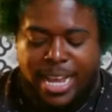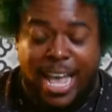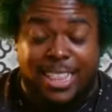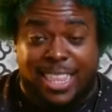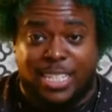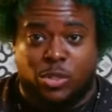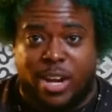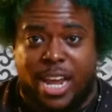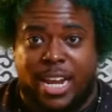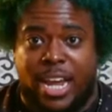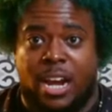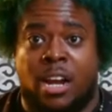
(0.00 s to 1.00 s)
got this
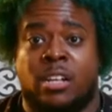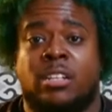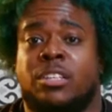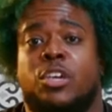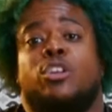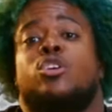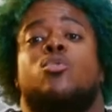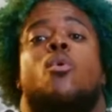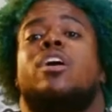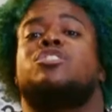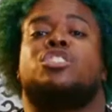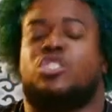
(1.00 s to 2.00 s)
right here. You do
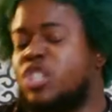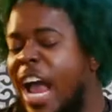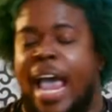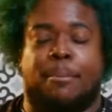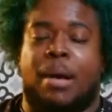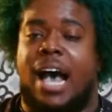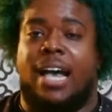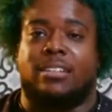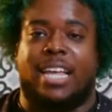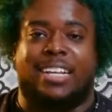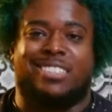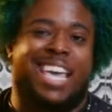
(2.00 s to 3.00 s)
one just giant pot,
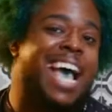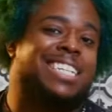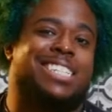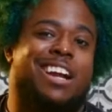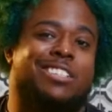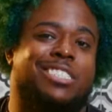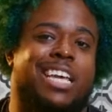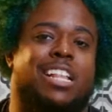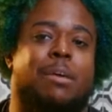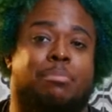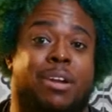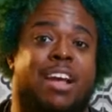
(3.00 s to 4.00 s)
like cast iron
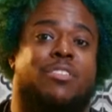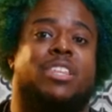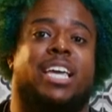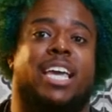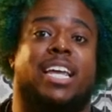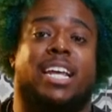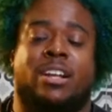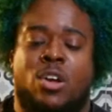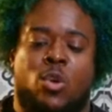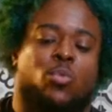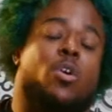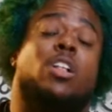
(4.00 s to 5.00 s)
skillet, put everything in it,
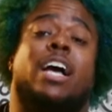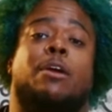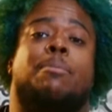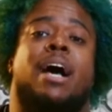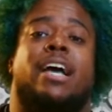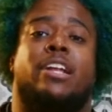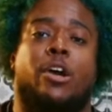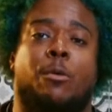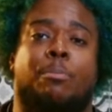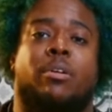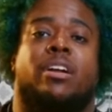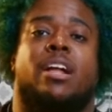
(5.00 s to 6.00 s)
roll out your pie dough,
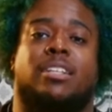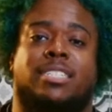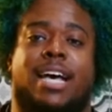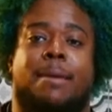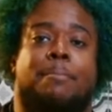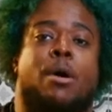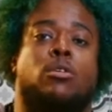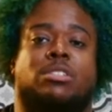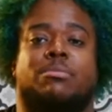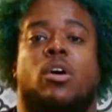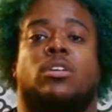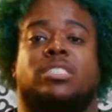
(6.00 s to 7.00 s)
put it on top, poke
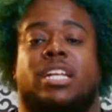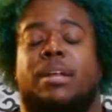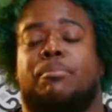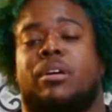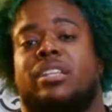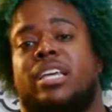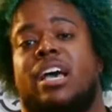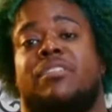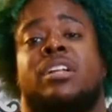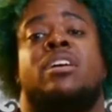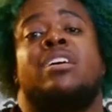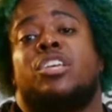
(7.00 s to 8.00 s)
some holes in it, put it in the
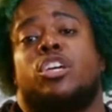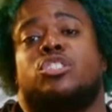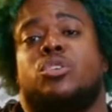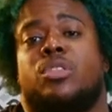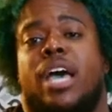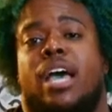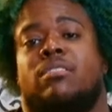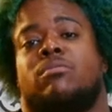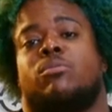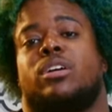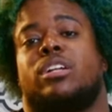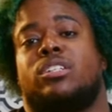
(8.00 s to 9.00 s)
oven. You do that.
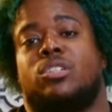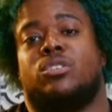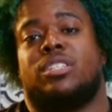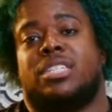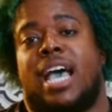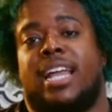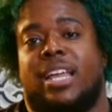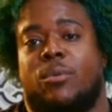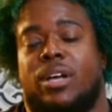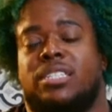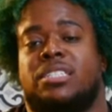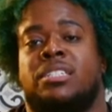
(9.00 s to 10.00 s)
We're gonna do the tiny
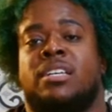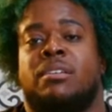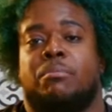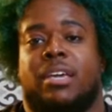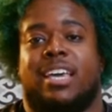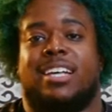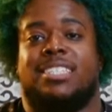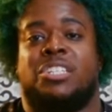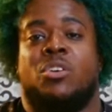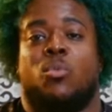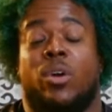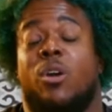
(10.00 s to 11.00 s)
ones because
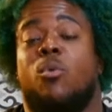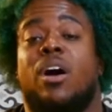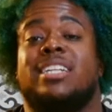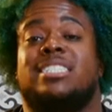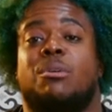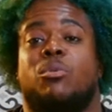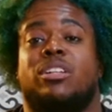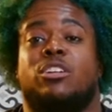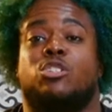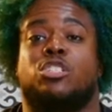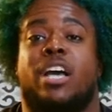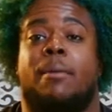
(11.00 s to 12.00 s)
we don't want someone to
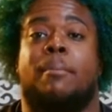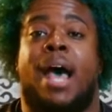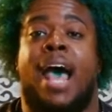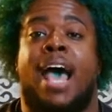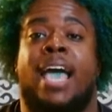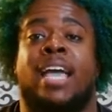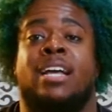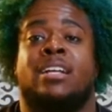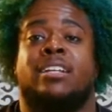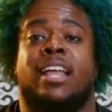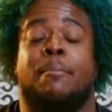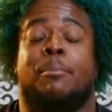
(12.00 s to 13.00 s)
just come by
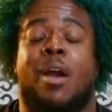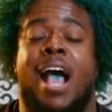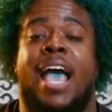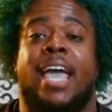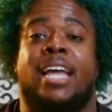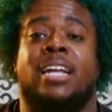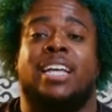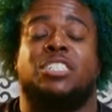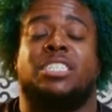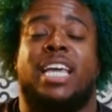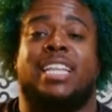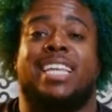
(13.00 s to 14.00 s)
named Brian and
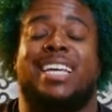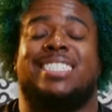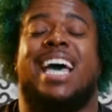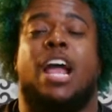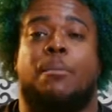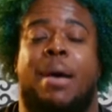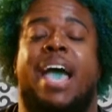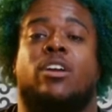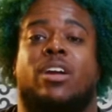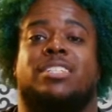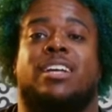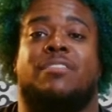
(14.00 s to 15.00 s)
just eat the entire pie
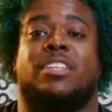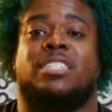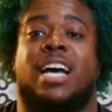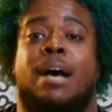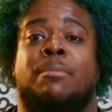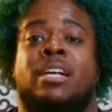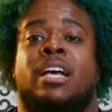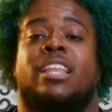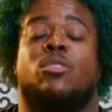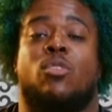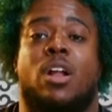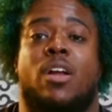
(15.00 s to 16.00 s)
crust off the top
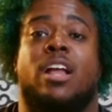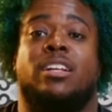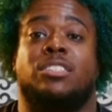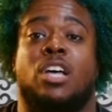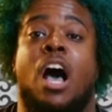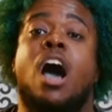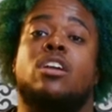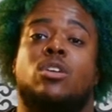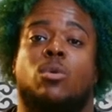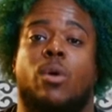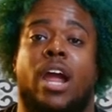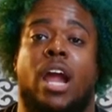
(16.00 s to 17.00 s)
and then run around in his
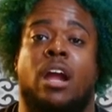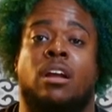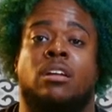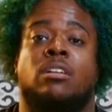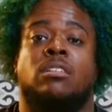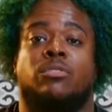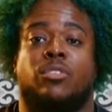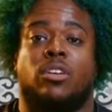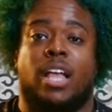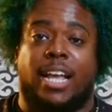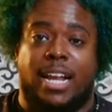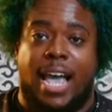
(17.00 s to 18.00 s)
underwear for
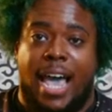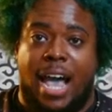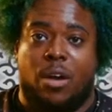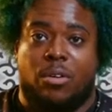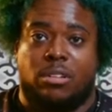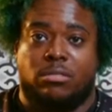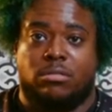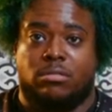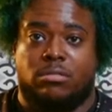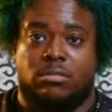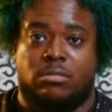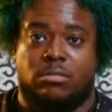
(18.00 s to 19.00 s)
like an hour.
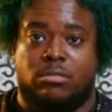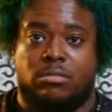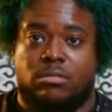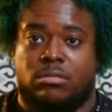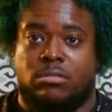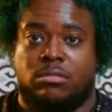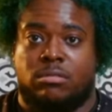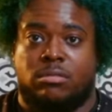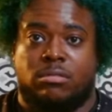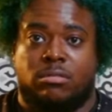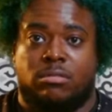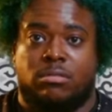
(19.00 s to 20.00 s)

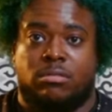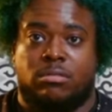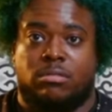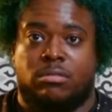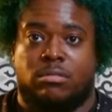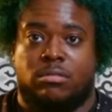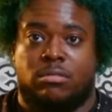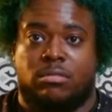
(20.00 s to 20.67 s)
That happened once.